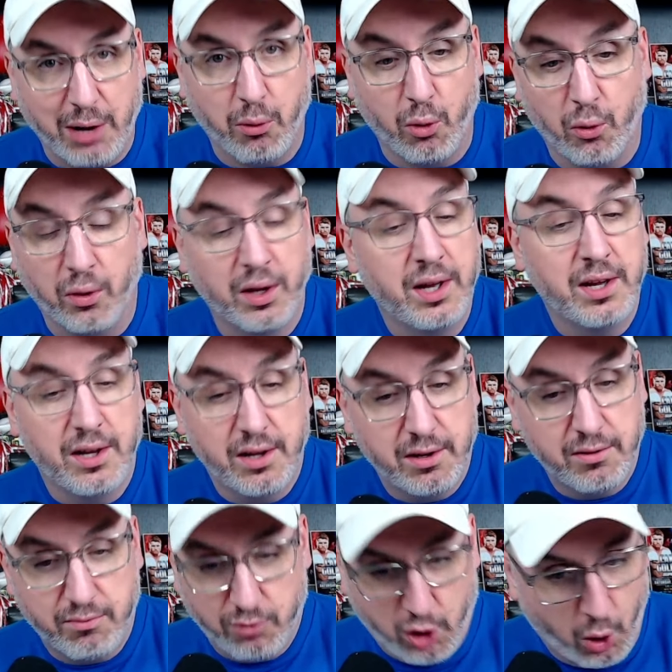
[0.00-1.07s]
I will
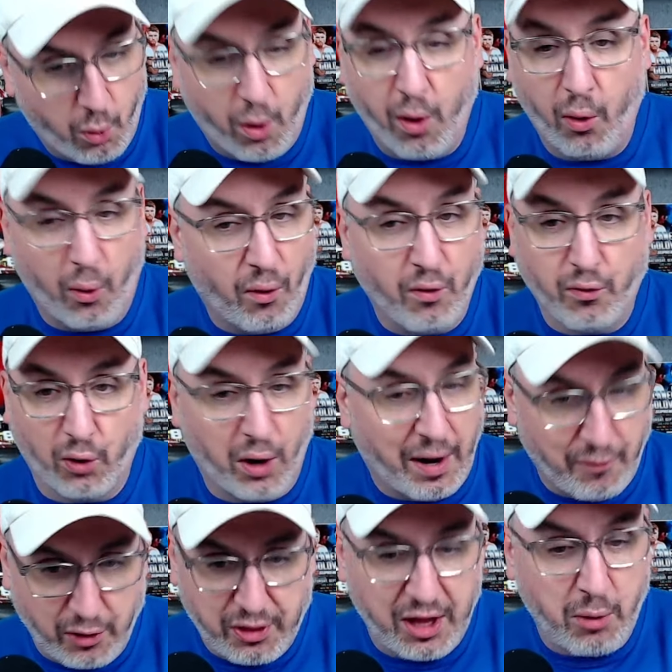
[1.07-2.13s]
go all over
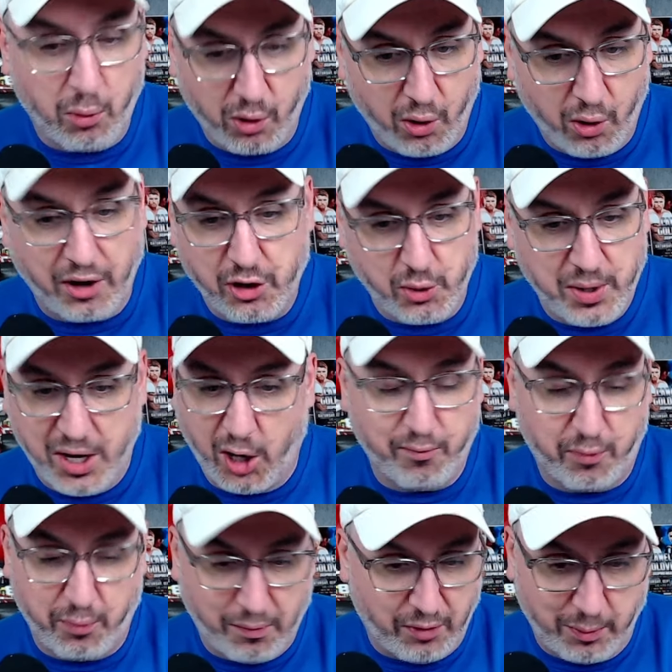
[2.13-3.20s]
everything we're going to do
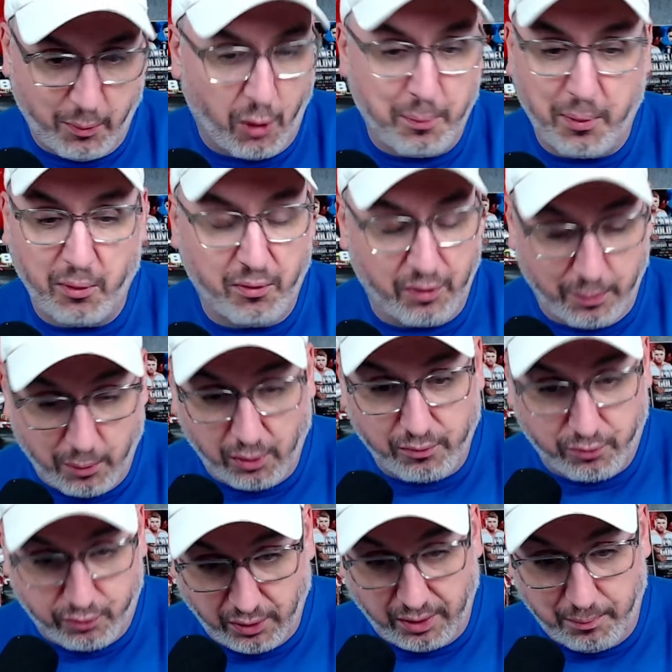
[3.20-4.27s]
here in
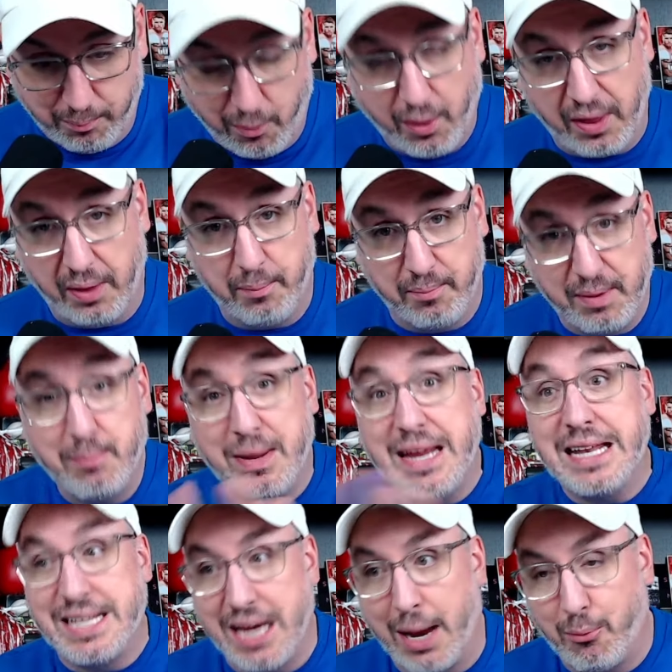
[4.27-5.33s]
the
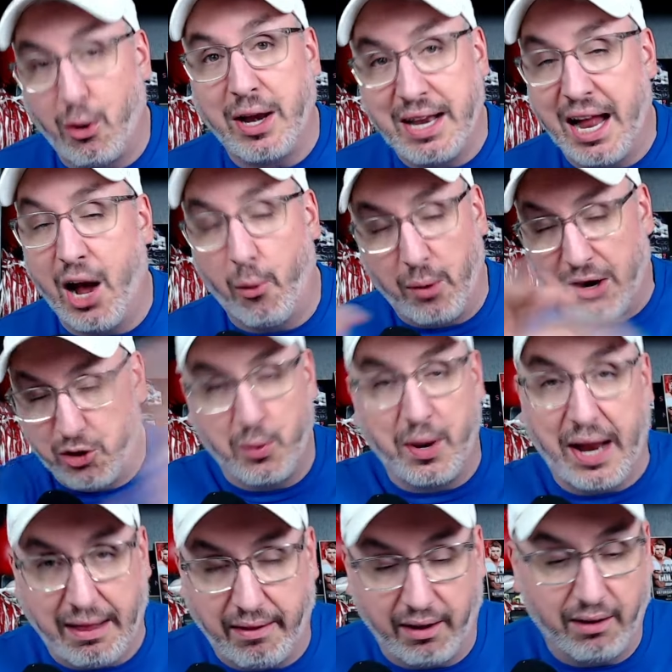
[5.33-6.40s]
meantime, right now, we're not
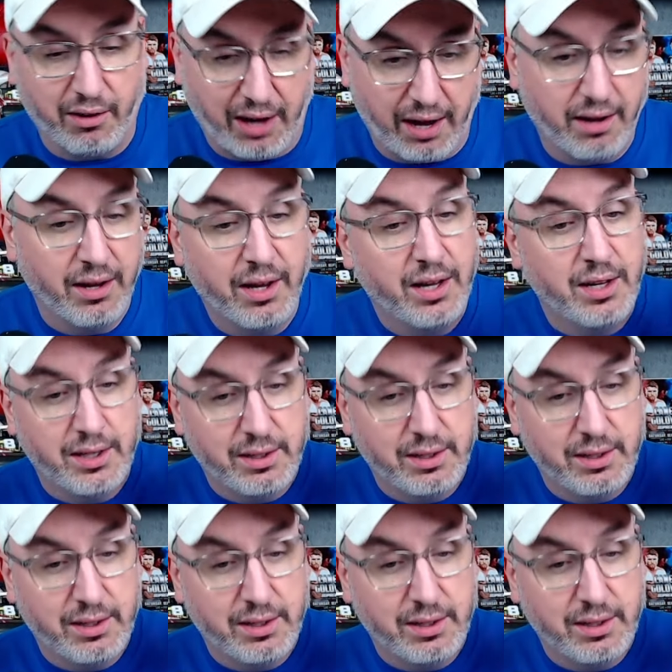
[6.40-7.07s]
doing anything, okay?